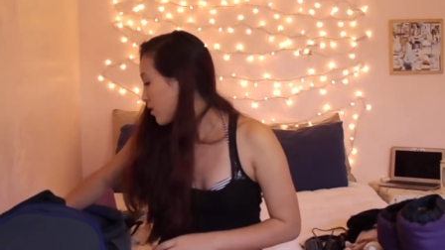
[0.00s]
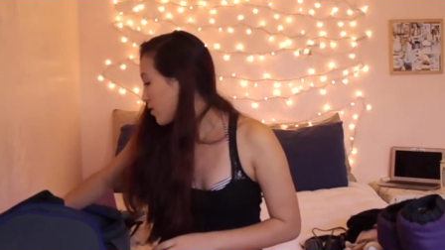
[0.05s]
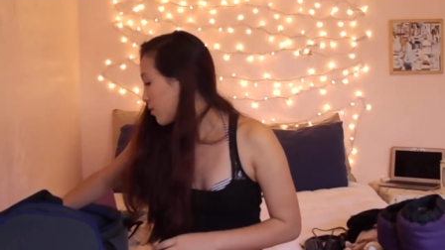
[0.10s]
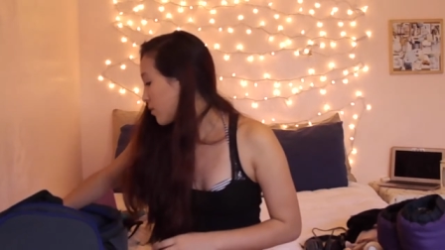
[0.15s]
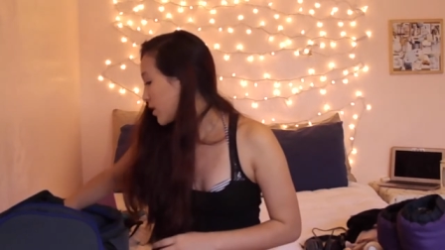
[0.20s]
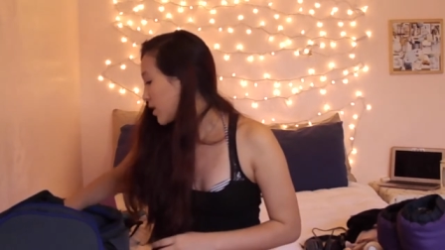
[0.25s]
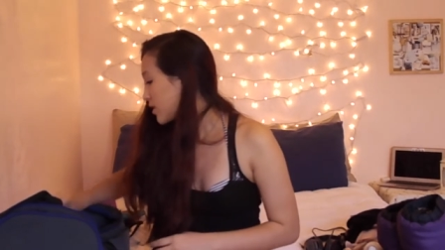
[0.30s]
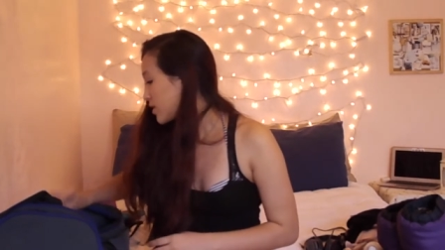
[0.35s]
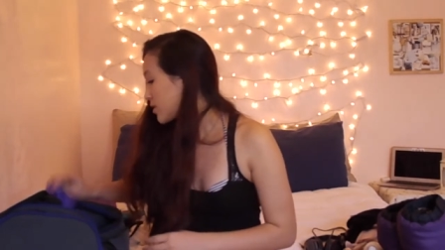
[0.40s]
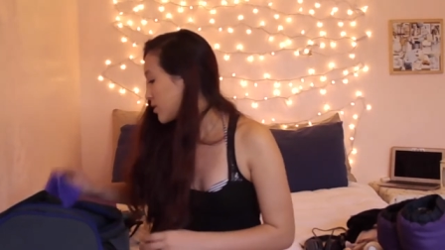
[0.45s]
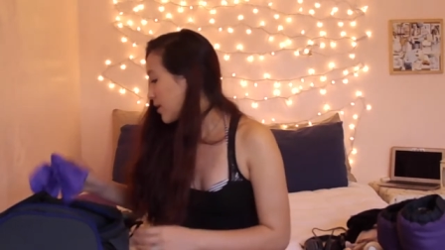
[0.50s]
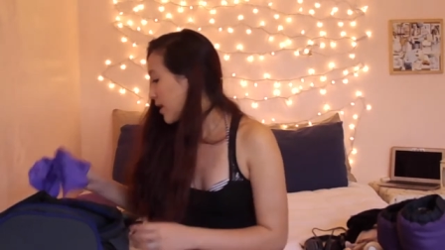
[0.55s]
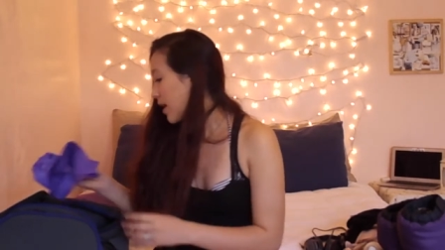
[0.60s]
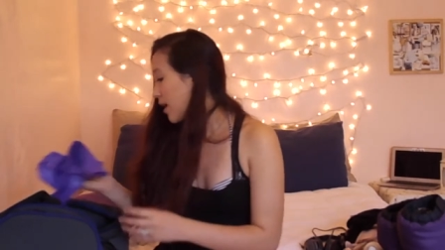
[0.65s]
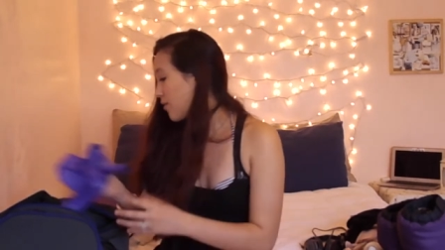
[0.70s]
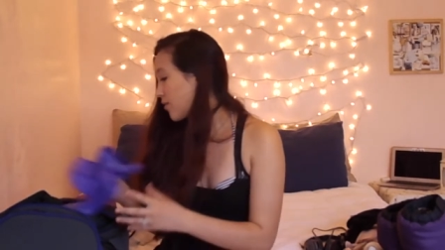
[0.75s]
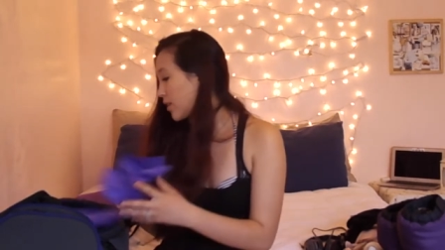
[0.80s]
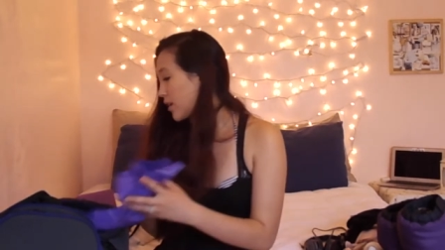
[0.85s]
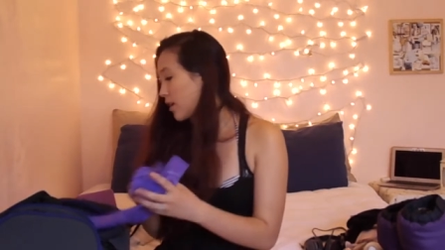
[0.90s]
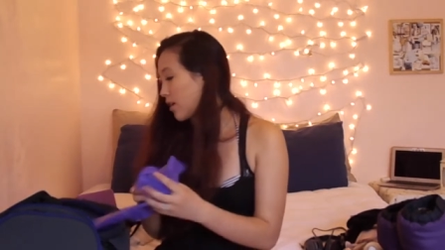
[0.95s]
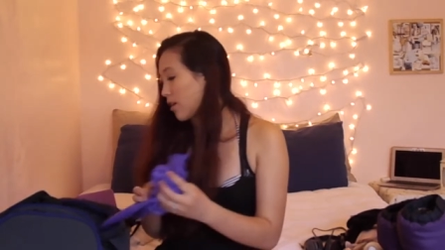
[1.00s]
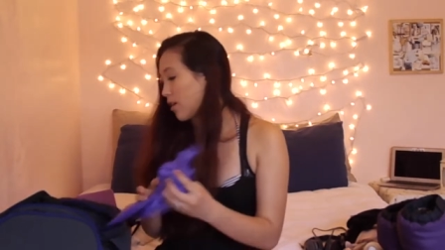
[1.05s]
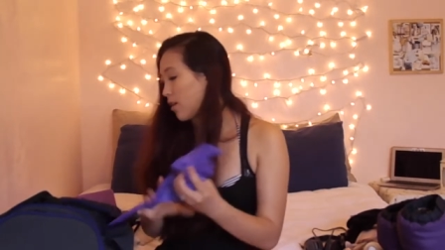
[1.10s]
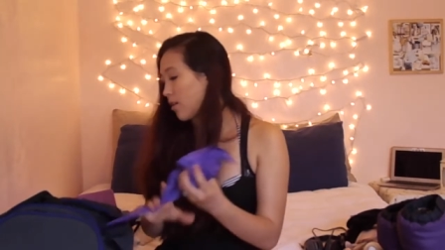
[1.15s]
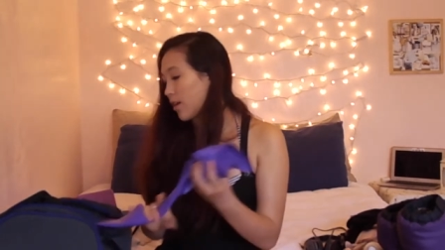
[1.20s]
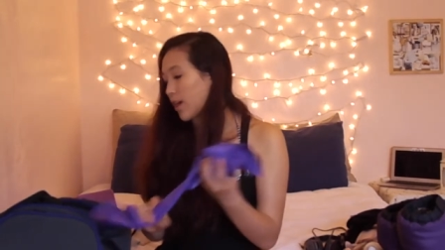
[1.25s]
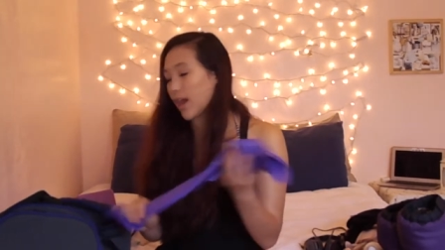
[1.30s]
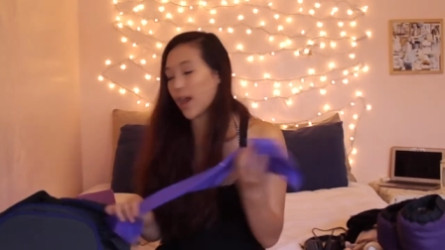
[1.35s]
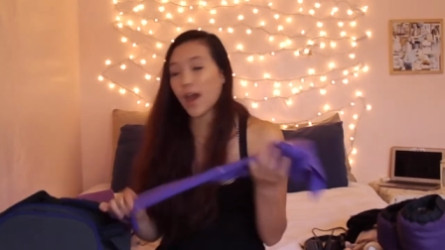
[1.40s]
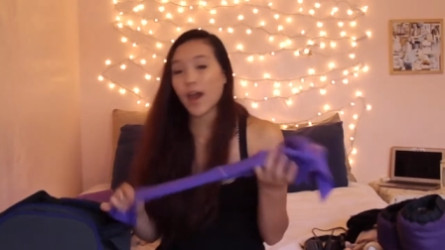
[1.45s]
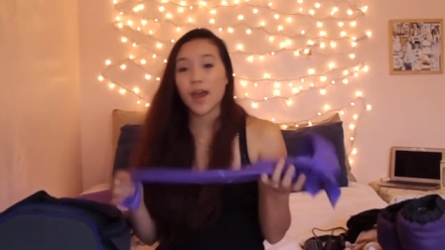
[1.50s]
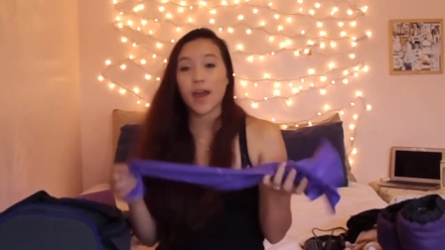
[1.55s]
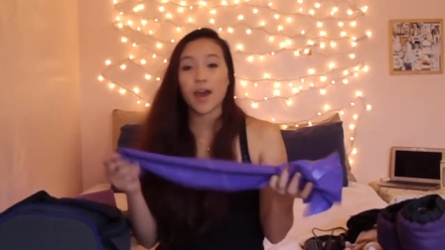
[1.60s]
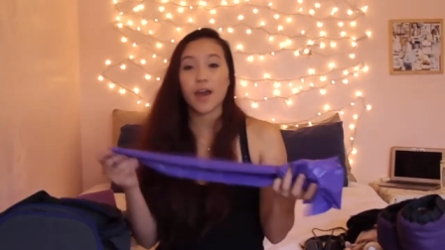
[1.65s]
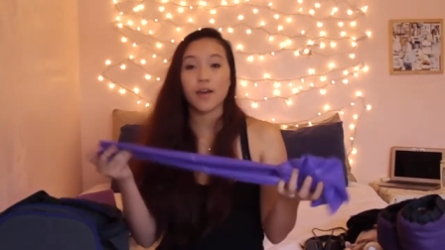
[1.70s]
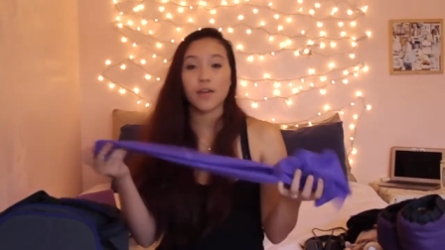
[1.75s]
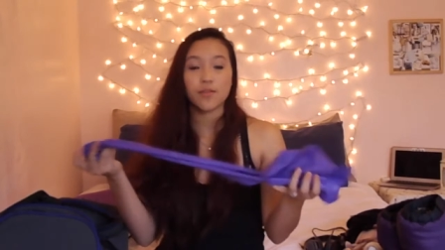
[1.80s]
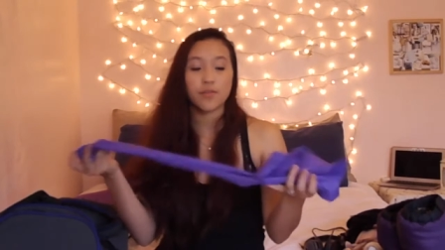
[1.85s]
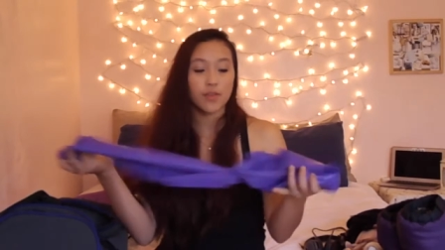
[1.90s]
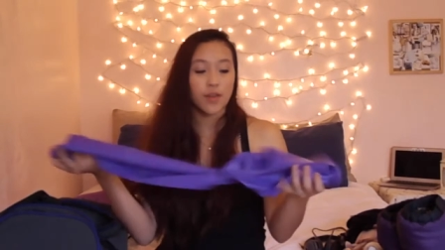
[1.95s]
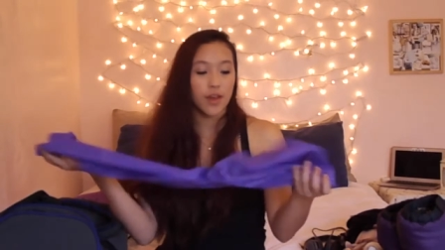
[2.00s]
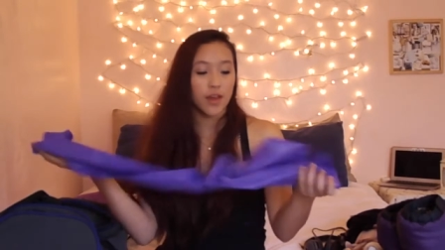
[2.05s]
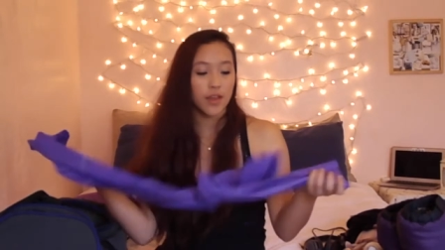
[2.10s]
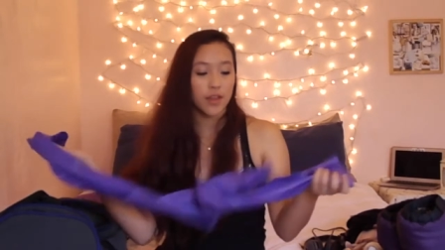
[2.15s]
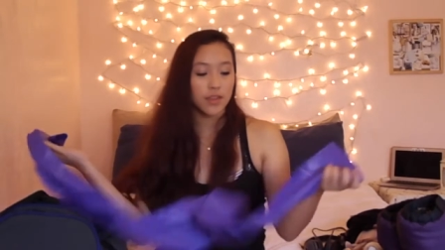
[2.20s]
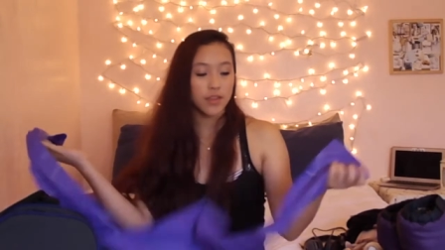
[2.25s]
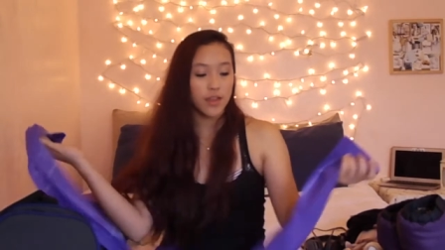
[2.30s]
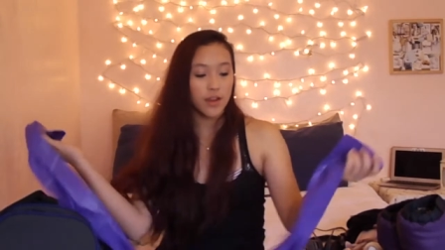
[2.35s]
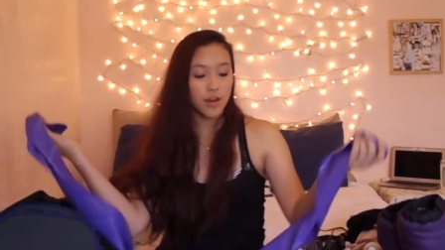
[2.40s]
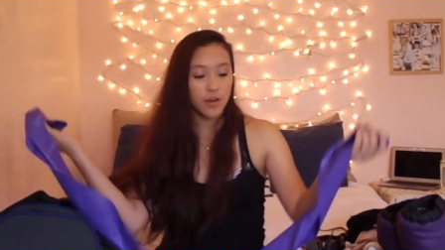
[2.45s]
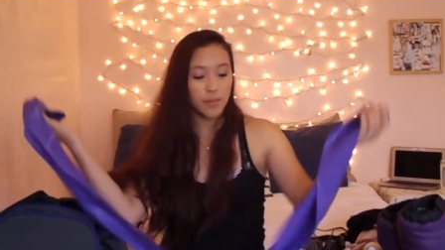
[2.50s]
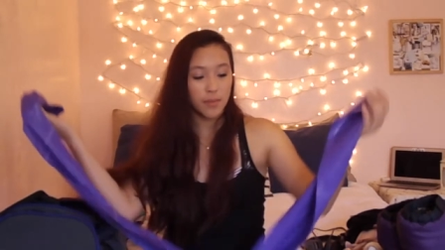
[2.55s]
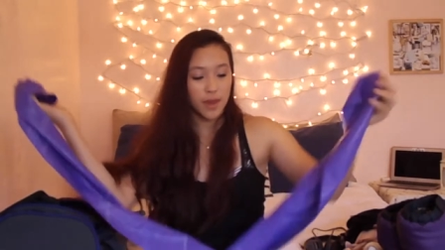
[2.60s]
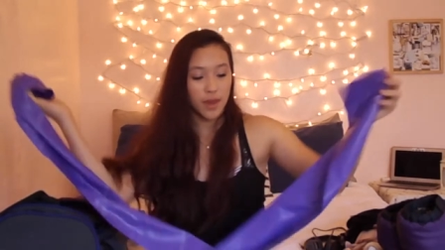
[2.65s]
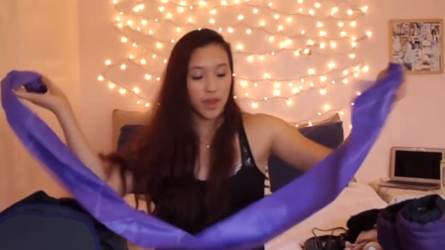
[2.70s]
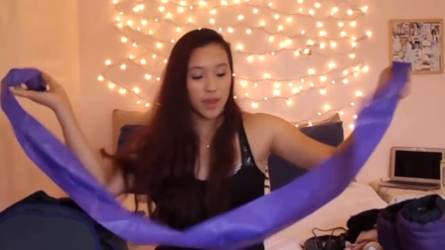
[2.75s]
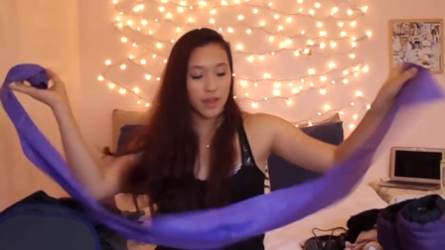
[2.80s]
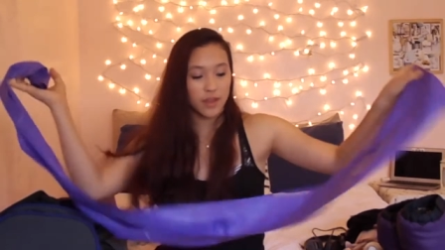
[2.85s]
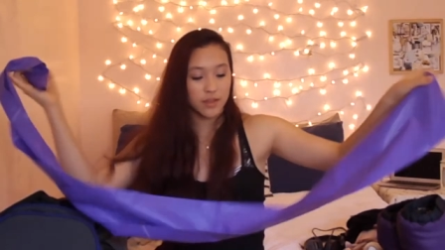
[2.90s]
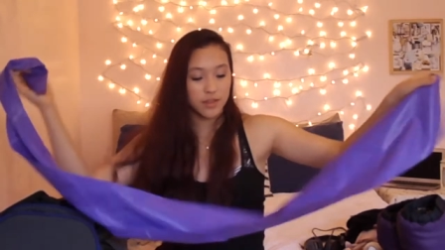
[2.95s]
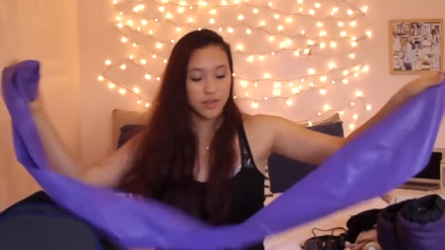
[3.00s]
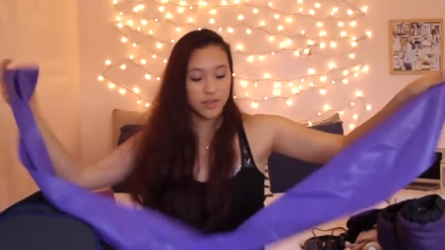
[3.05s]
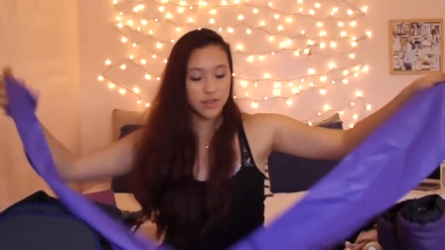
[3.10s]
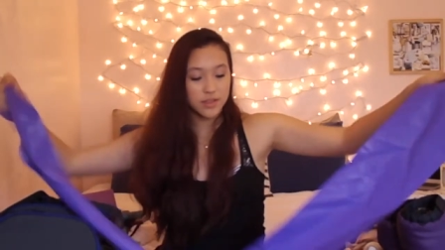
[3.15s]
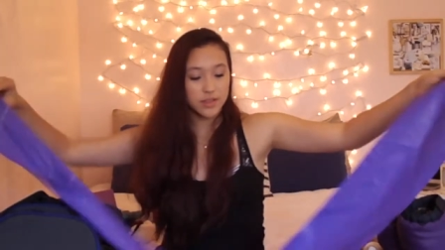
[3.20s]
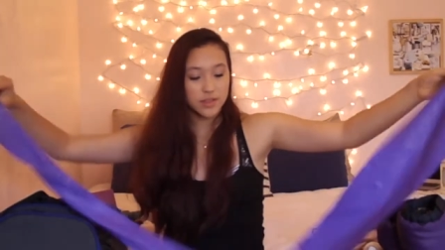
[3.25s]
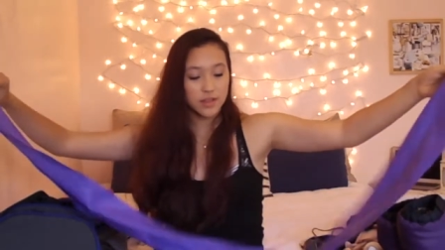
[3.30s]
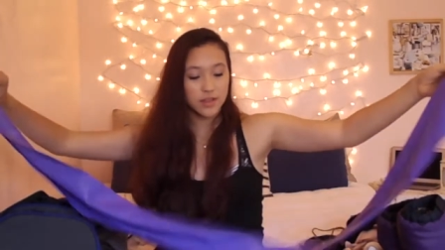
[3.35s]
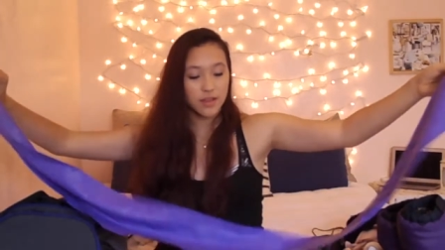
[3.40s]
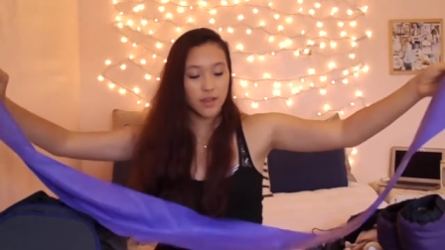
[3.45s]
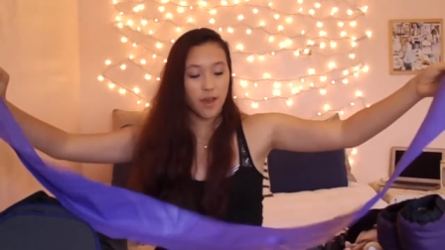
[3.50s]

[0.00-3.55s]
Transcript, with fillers: What else do I have in here? Okay, I have uh, TheraBands.